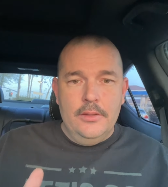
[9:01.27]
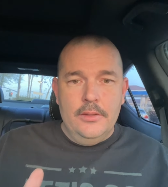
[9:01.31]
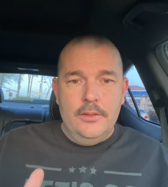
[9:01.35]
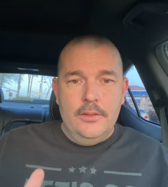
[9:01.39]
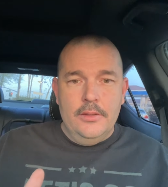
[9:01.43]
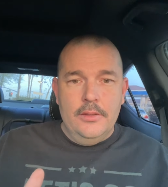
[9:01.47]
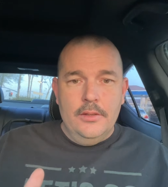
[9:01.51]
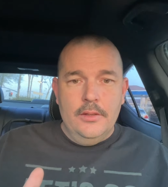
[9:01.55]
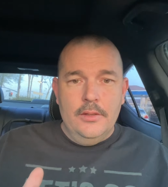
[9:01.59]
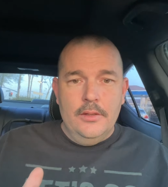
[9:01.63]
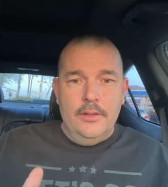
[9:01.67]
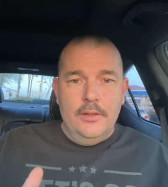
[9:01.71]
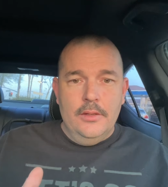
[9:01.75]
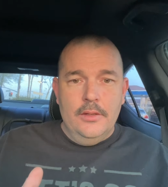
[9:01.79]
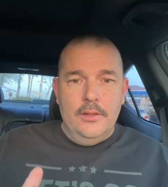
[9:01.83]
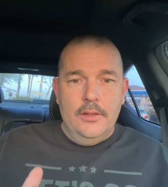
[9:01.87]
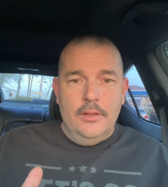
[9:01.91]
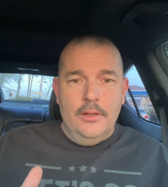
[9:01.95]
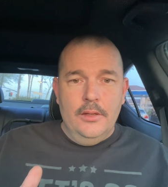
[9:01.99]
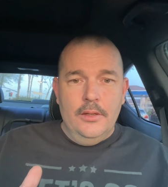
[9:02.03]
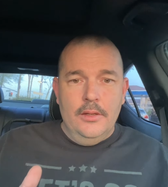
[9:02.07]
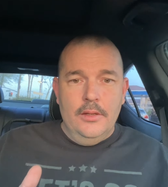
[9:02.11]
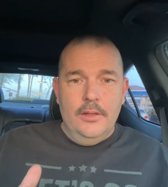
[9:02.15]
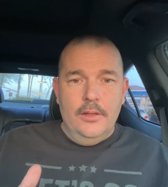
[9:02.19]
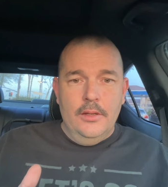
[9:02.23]

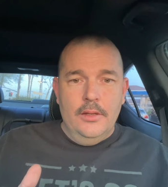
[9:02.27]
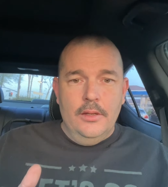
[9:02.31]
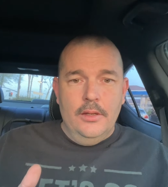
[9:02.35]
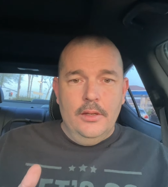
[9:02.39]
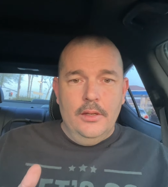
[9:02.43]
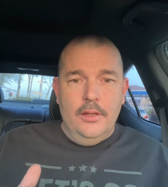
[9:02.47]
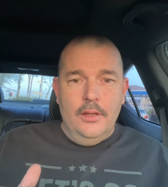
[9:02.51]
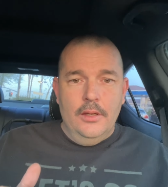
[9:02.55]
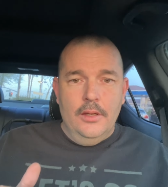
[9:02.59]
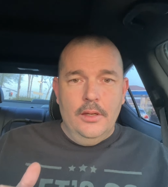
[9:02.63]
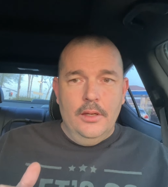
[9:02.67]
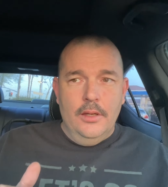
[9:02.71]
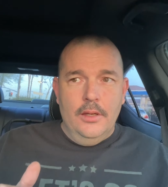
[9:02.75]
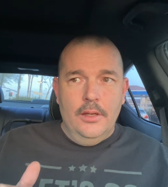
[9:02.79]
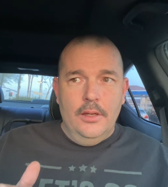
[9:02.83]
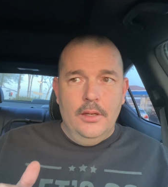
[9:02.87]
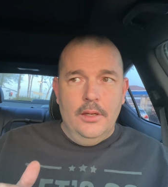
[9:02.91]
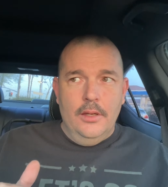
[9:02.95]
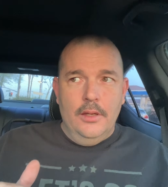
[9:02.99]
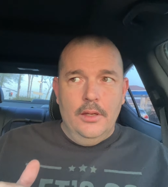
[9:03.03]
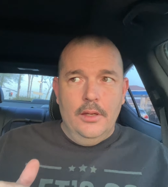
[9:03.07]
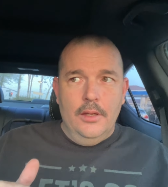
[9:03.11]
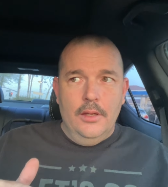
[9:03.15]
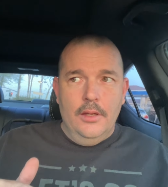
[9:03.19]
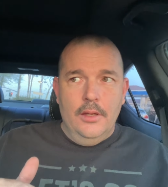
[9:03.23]

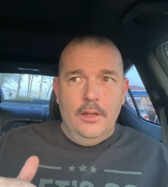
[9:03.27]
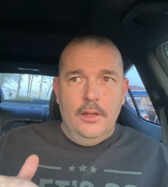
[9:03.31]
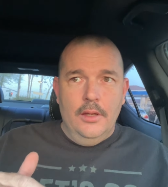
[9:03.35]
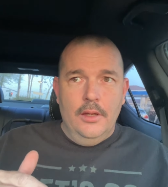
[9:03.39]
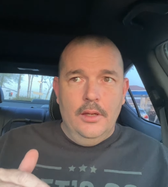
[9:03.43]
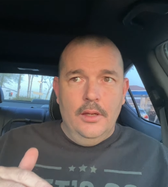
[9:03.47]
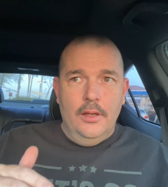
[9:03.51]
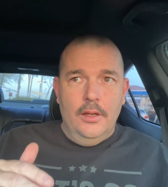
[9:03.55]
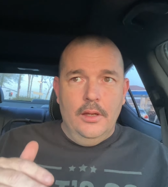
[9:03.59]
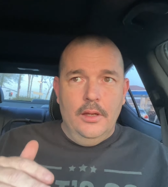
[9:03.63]
Nothing is said.